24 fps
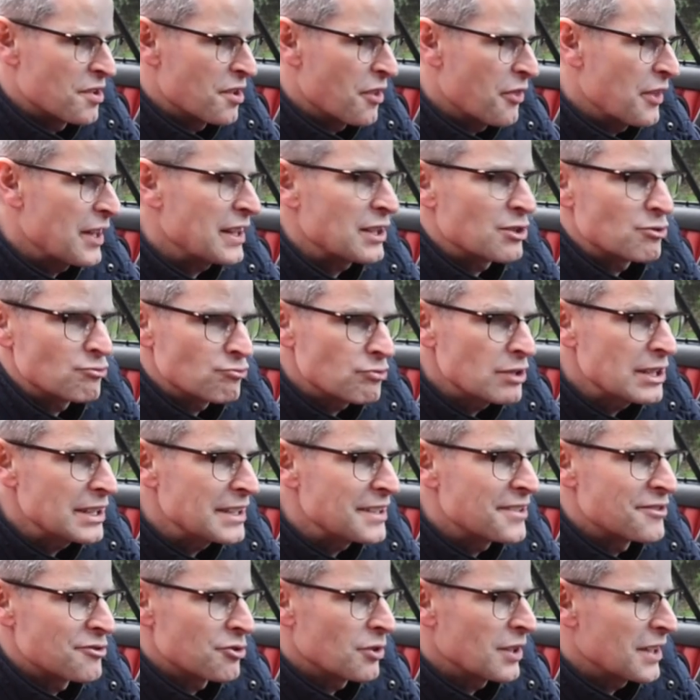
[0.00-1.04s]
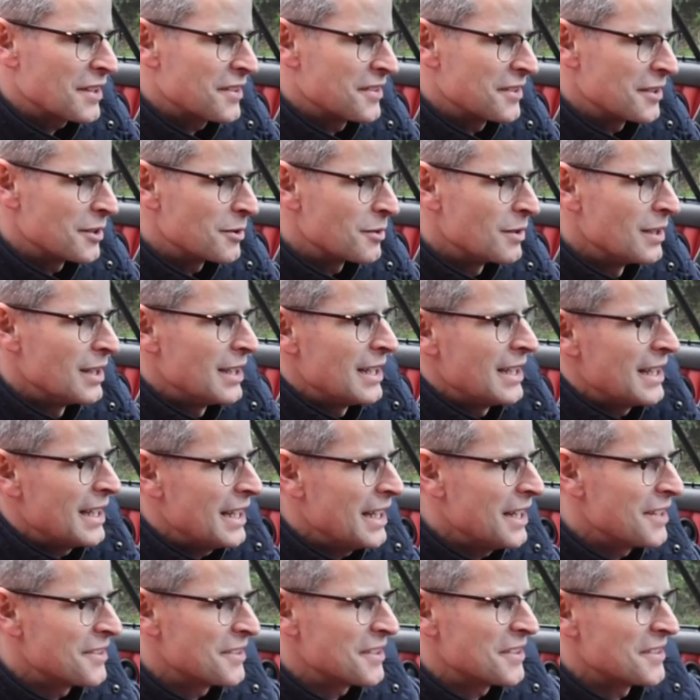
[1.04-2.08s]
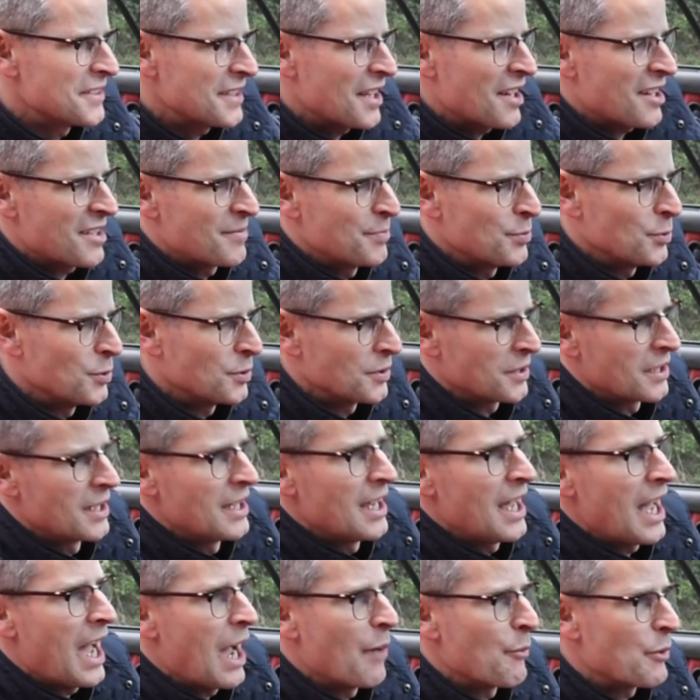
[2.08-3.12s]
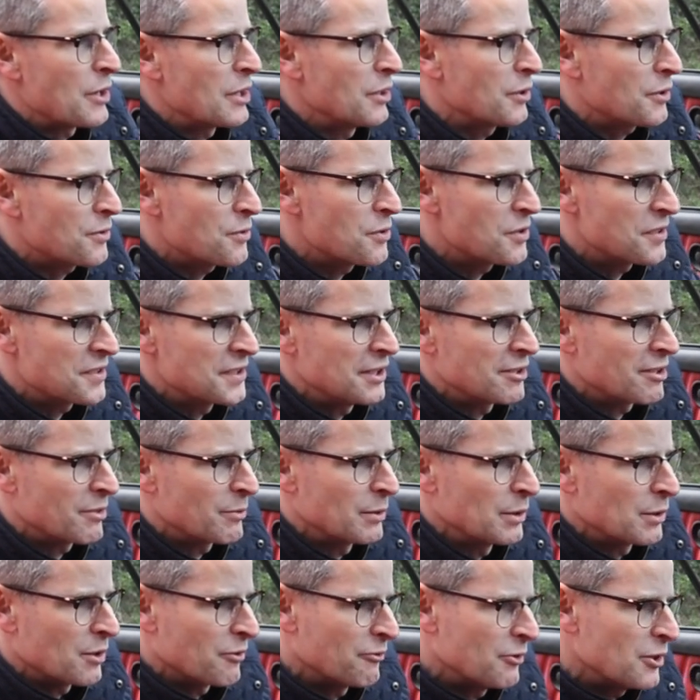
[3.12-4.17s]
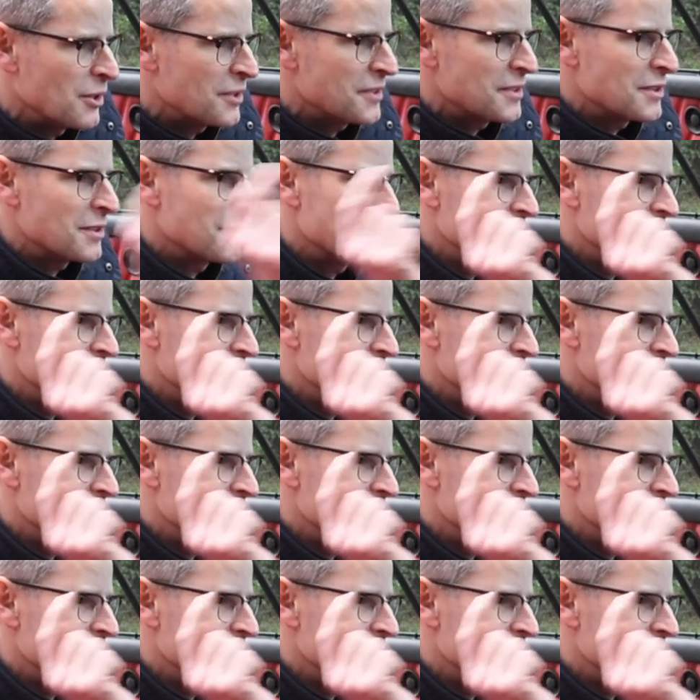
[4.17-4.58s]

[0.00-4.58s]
the thing that really strikes you is this dashboard. And when you look at the steering wheel, the first thing you